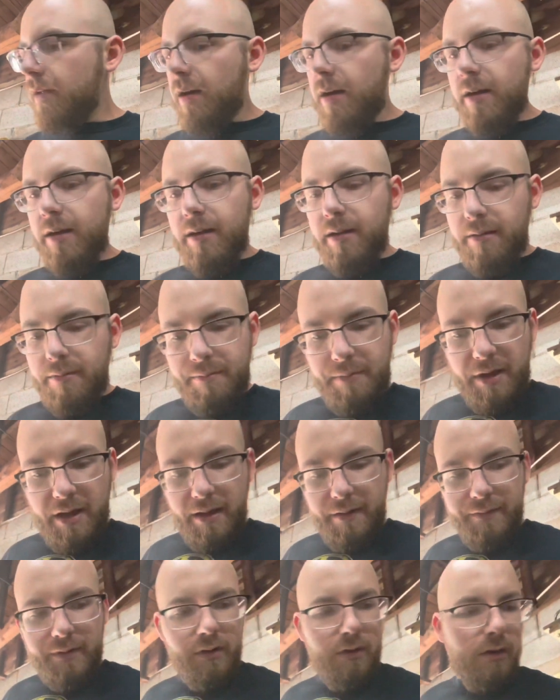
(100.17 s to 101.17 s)
I am
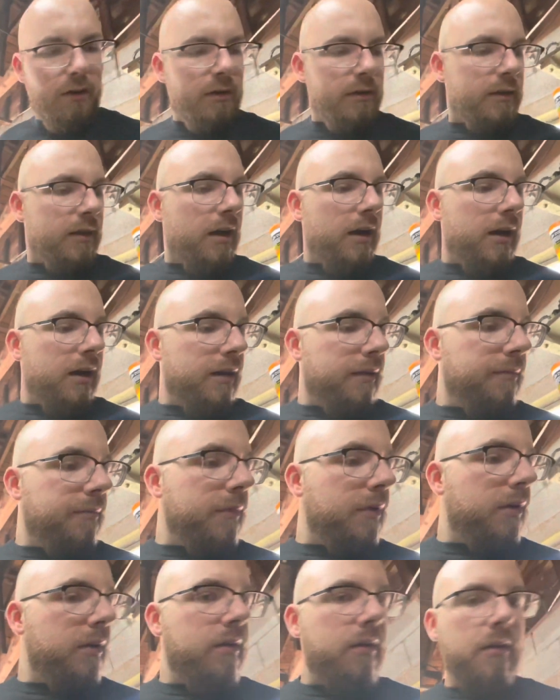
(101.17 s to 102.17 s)
having a hard time
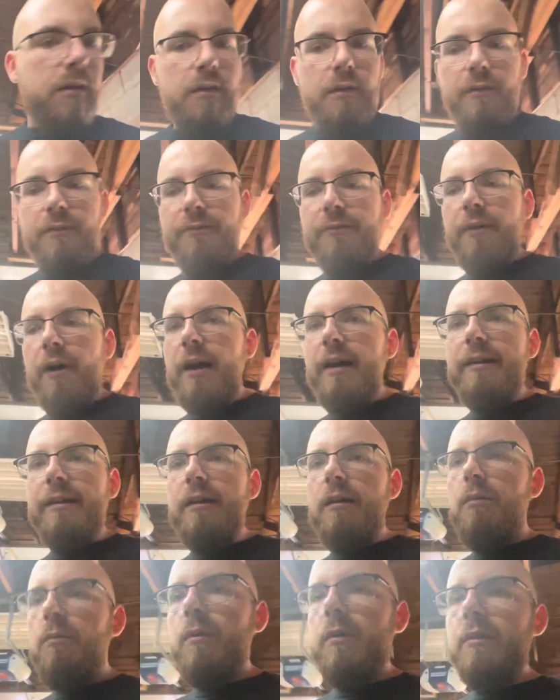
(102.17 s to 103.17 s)

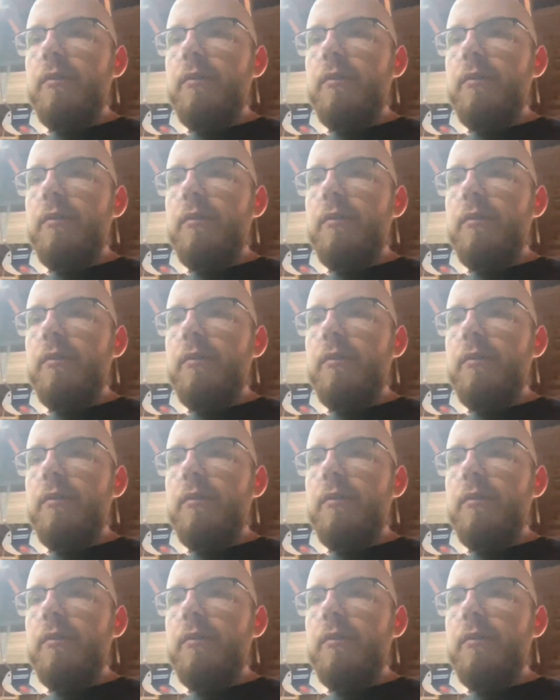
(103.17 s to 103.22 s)
finding one